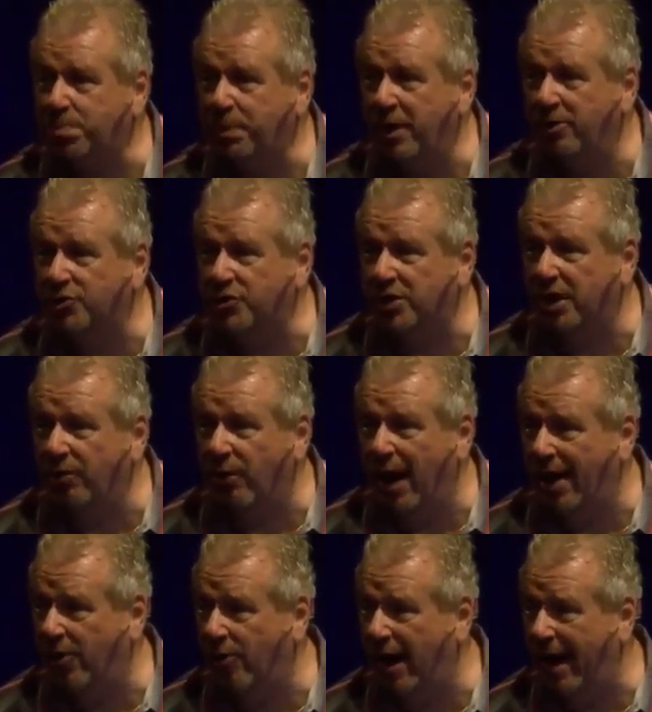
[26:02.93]
spiritually
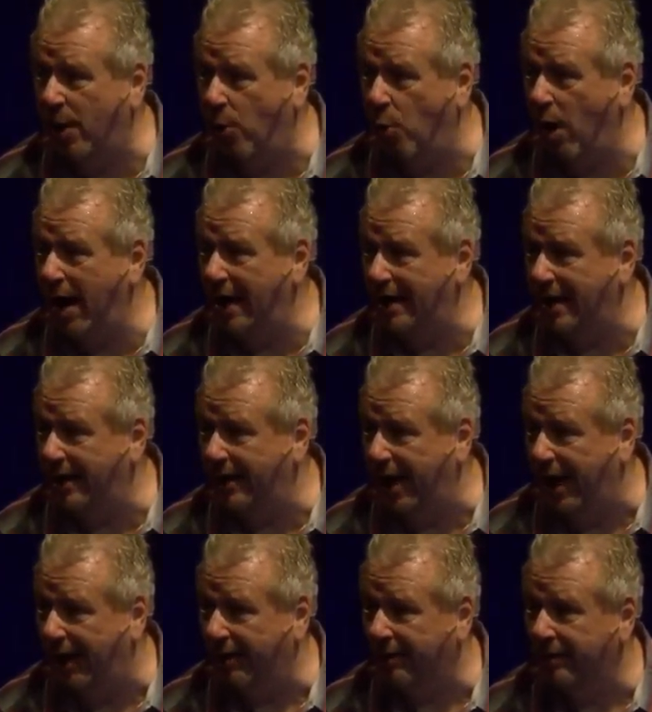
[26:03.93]
right away, didn't
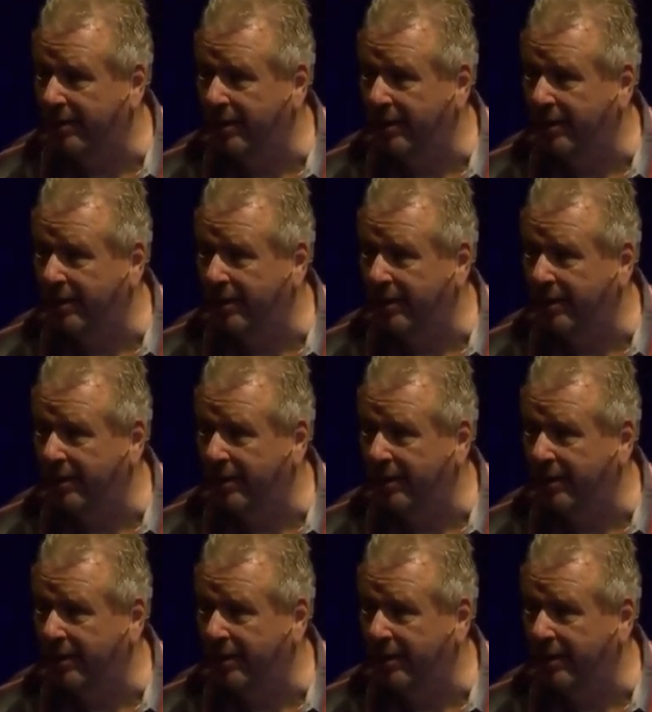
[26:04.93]
they?